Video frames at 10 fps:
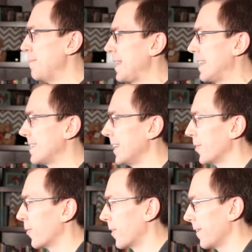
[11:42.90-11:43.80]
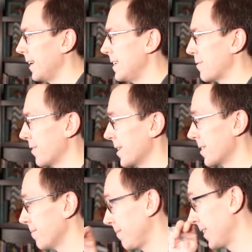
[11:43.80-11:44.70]
testing, or are they
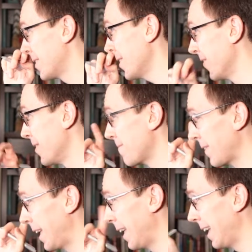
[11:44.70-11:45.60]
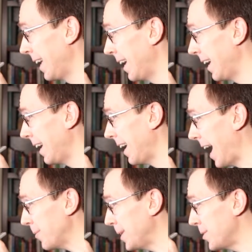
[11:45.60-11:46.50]
different? So
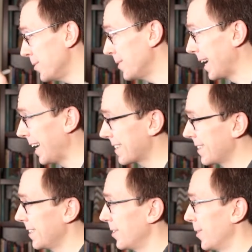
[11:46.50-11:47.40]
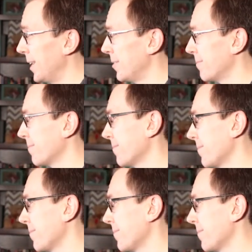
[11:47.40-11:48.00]
how do we do that? Well,